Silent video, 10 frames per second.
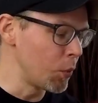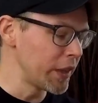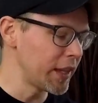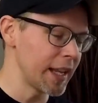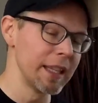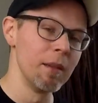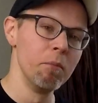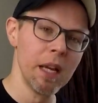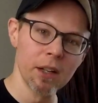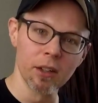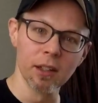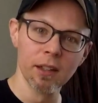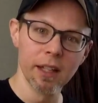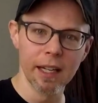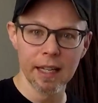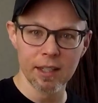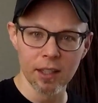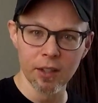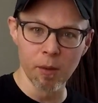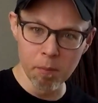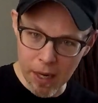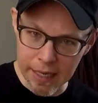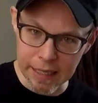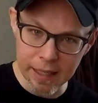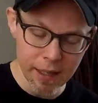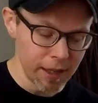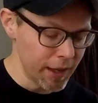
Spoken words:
with that in the middle, it gets a little muddy,